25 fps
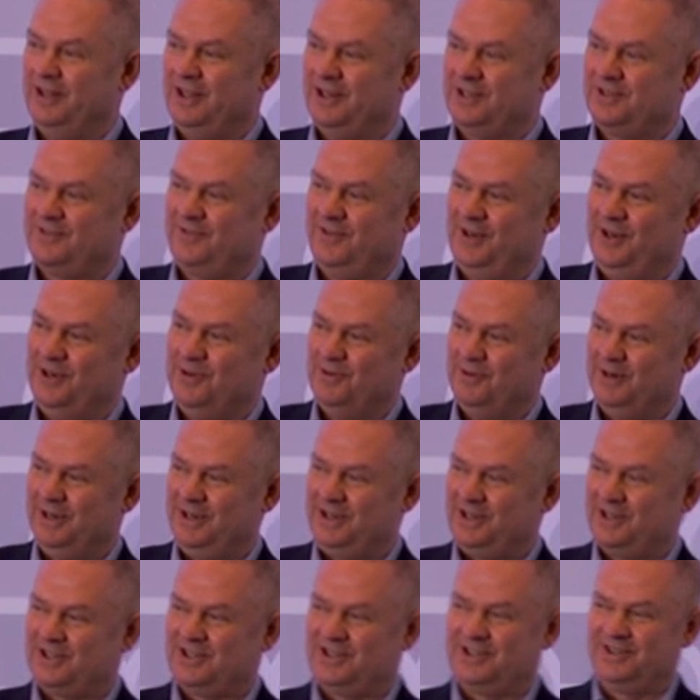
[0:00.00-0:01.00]
last few
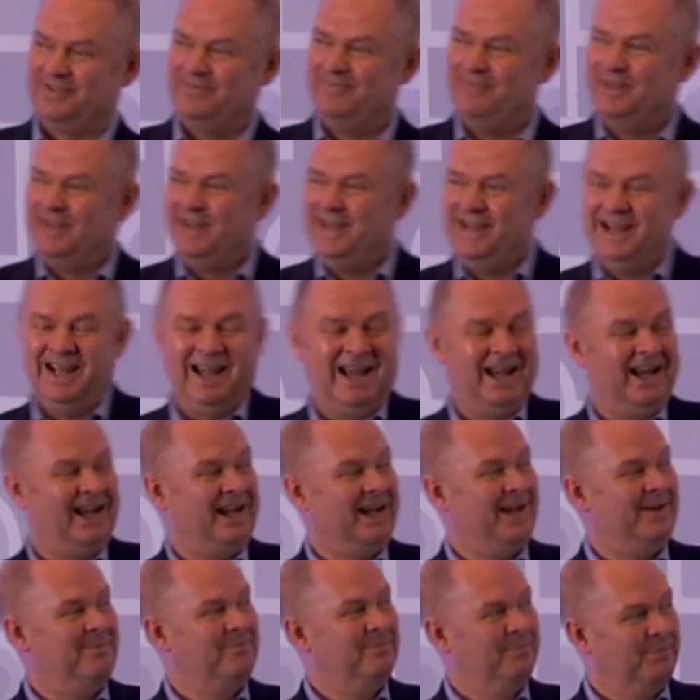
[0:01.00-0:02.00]
weeks.
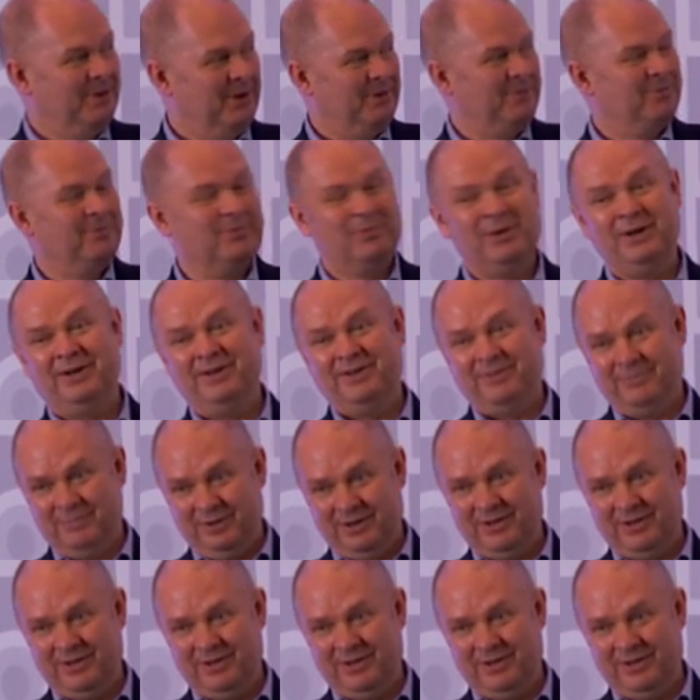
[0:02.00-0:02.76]
But we're